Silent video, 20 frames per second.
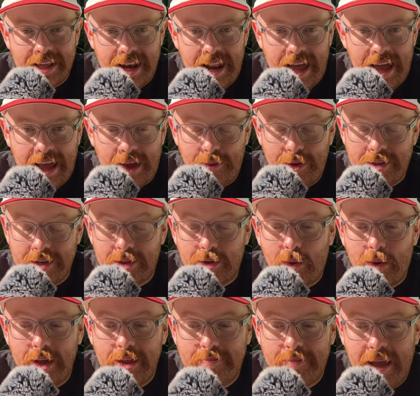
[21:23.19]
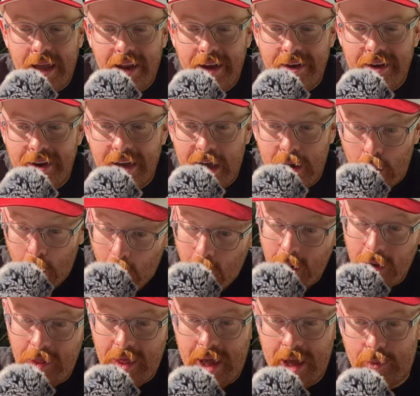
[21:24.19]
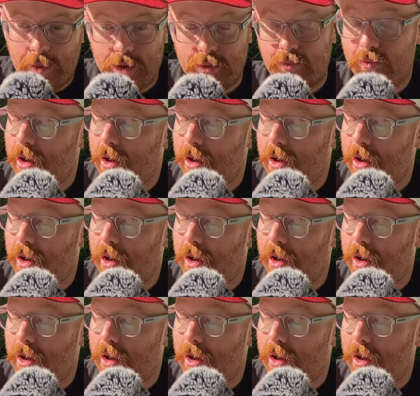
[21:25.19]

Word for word: language has always been an oral language.